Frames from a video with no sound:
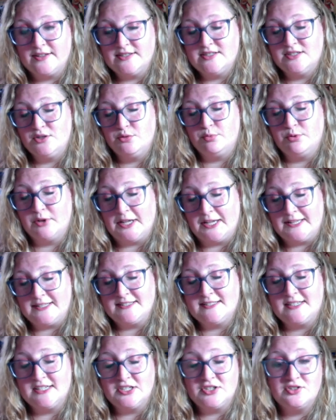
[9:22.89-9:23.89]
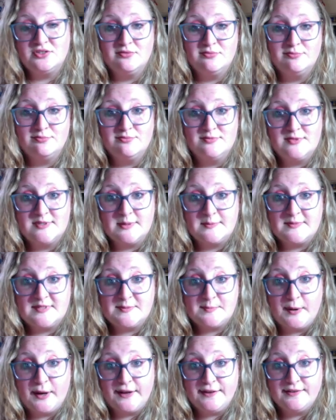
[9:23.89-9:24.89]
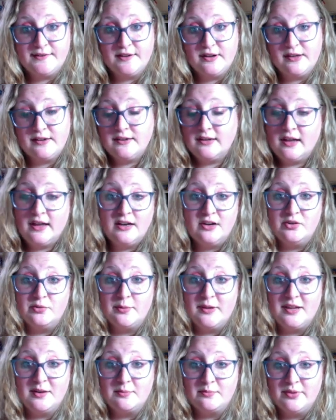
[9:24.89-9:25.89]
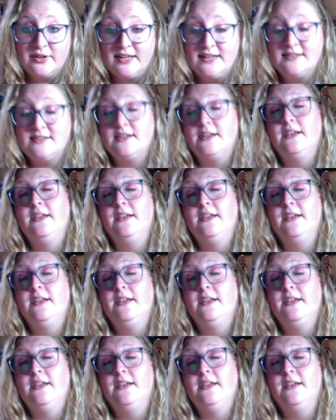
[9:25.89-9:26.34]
duplicate stitch some spots on, and it'll be complete.